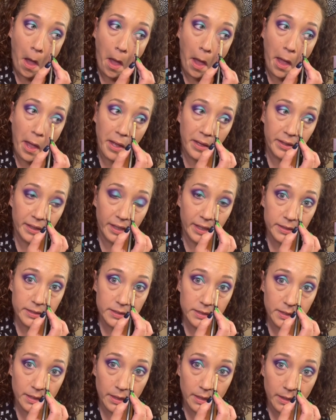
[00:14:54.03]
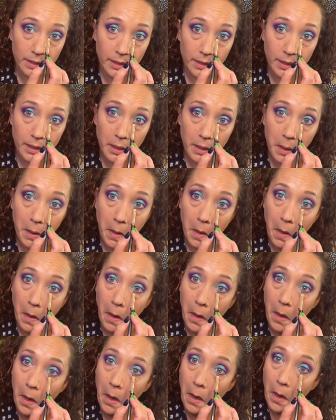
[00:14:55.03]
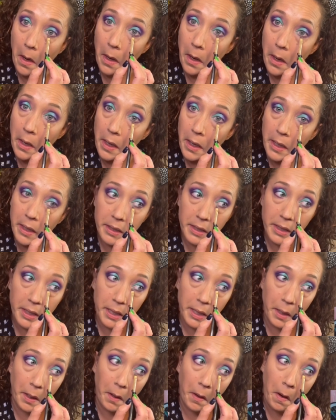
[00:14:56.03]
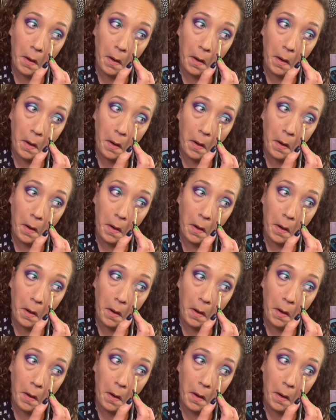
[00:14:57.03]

and gets it in here.